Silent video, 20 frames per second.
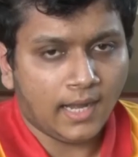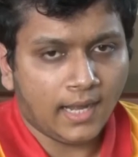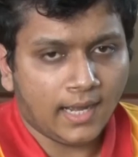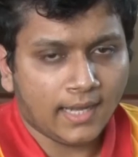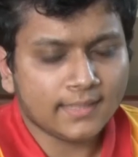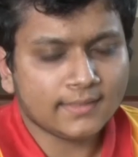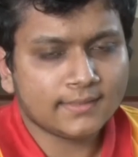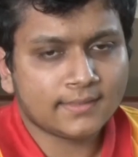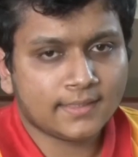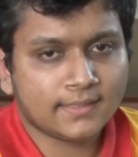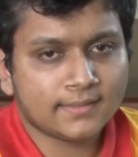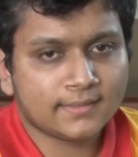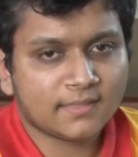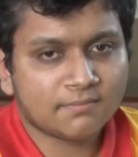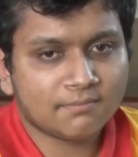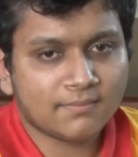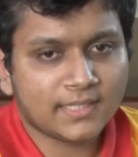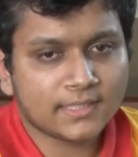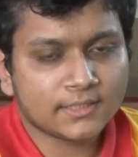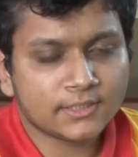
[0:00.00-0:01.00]
I think the
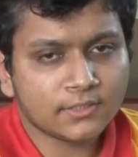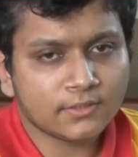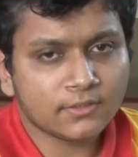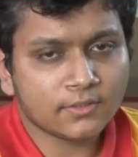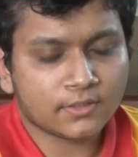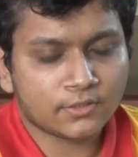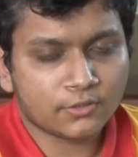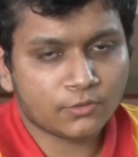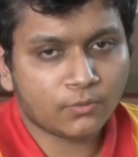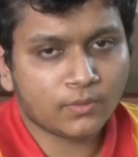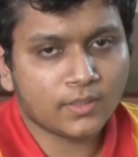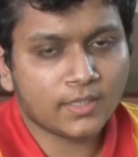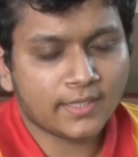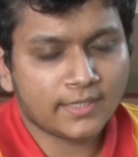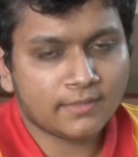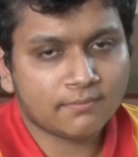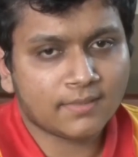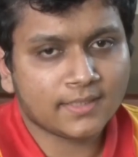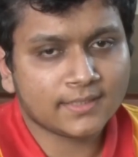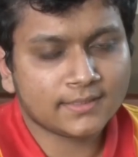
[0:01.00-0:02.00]
major role
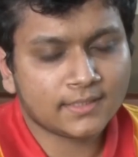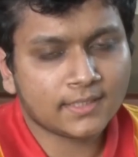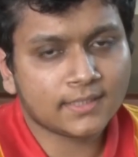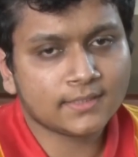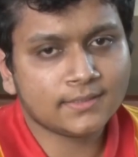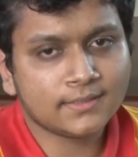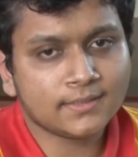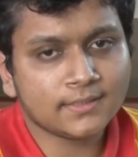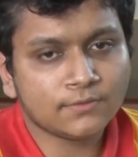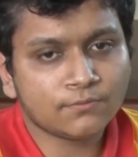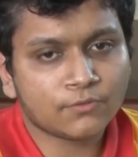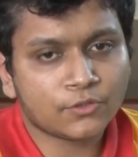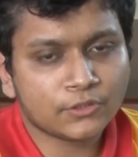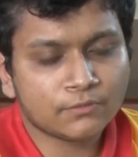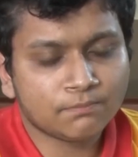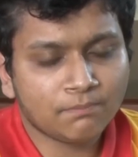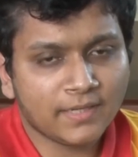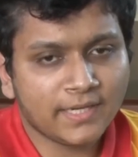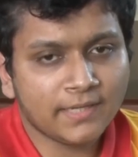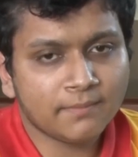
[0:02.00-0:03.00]
in my success was
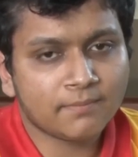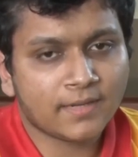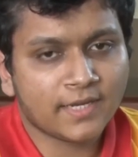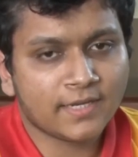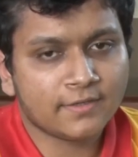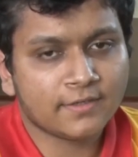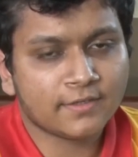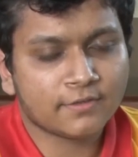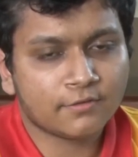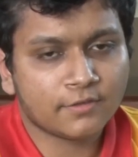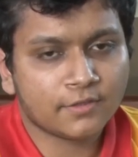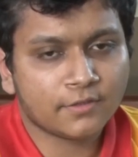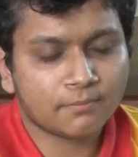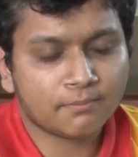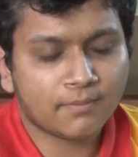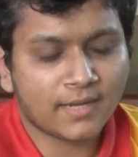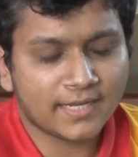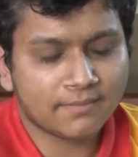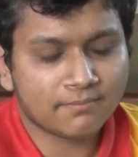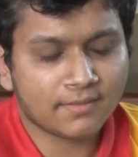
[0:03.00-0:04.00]
played by
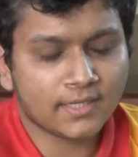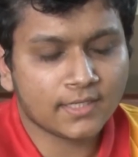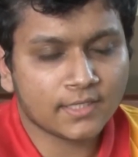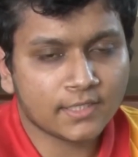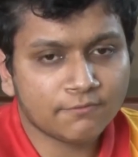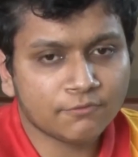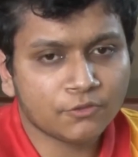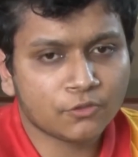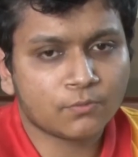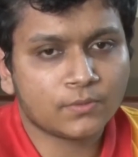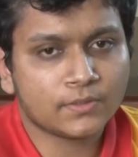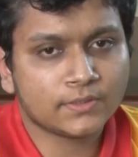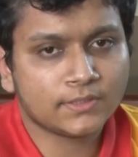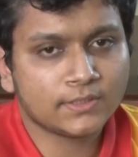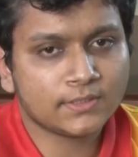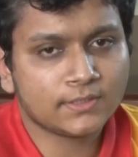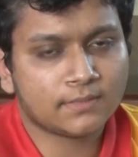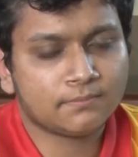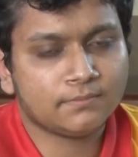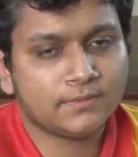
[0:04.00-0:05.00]
my love towards
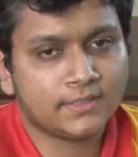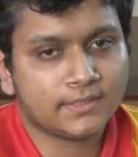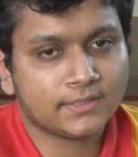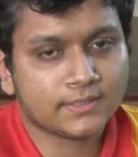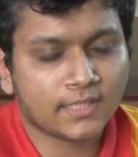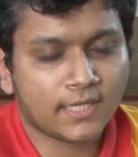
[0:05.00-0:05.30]
the subjects.